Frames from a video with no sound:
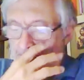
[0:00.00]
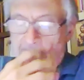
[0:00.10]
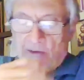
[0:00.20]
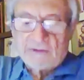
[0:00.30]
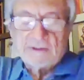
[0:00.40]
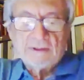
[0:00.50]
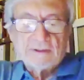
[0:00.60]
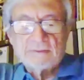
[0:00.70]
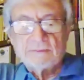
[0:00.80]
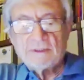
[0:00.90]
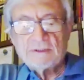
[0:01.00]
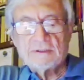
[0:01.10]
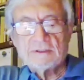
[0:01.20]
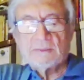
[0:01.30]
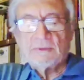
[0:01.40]
Now I see there's a
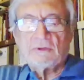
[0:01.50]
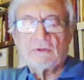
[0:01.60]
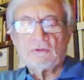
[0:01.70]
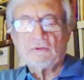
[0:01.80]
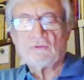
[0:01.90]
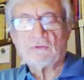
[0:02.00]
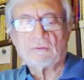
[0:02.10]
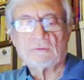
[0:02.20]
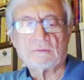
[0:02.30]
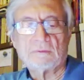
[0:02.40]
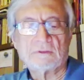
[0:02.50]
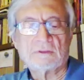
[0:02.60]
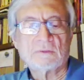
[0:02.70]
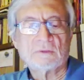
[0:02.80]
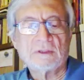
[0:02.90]
message coming through from
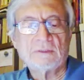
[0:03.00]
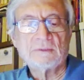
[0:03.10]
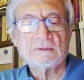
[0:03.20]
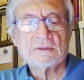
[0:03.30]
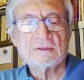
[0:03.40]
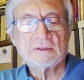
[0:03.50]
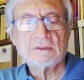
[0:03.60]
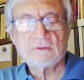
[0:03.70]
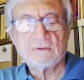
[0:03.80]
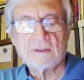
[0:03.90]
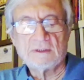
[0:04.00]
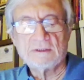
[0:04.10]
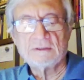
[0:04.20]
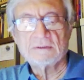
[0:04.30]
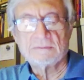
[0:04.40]
someone. Let me just see who that
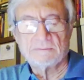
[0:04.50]
is.